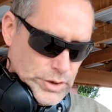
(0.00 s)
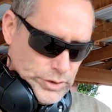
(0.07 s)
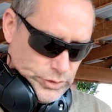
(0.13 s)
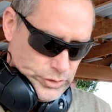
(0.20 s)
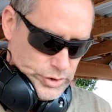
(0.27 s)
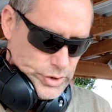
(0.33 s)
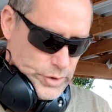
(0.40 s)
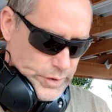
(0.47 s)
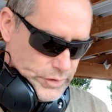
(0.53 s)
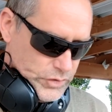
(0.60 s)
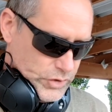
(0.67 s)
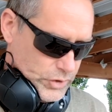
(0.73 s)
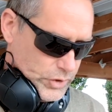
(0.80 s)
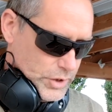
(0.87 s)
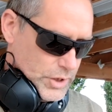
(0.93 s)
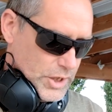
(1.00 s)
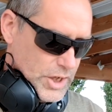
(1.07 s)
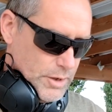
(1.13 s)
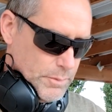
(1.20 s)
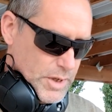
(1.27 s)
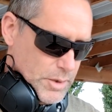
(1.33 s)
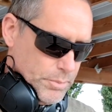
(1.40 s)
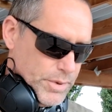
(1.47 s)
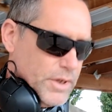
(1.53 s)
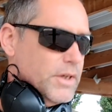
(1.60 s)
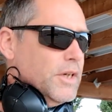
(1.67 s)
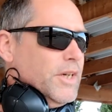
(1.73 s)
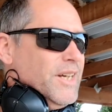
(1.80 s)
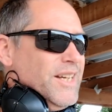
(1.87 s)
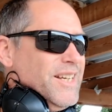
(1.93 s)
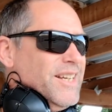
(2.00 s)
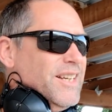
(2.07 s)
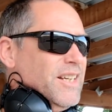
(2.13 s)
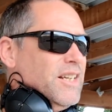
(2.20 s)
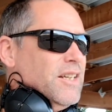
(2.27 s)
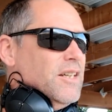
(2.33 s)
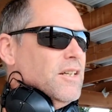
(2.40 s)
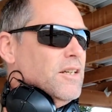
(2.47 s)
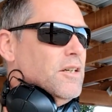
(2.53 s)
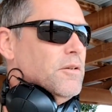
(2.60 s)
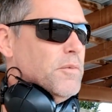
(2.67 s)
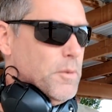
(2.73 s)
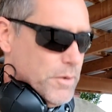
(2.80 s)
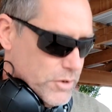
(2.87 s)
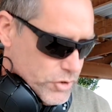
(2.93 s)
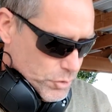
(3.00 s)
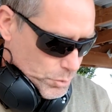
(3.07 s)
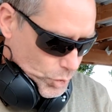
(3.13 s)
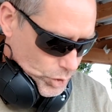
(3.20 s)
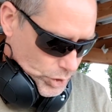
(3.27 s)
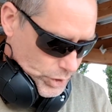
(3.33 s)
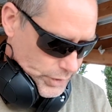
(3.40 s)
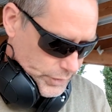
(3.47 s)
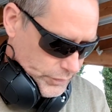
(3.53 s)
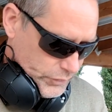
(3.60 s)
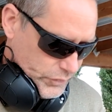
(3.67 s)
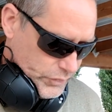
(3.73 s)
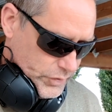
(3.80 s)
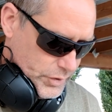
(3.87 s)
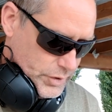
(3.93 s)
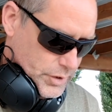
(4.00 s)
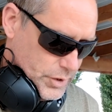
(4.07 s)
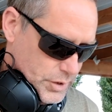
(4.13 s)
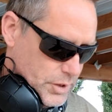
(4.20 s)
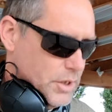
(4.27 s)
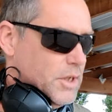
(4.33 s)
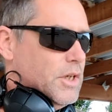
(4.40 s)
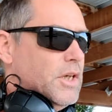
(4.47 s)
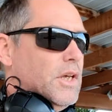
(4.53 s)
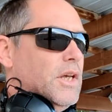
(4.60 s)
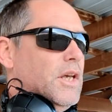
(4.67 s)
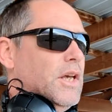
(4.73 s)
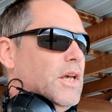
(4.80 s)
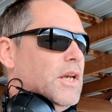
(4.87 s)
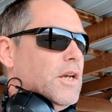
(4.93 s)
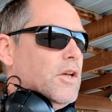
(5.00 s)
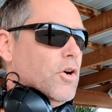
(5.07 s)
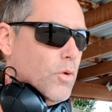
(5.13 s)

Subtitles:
So I still need to come up maybe 2 more clicks and go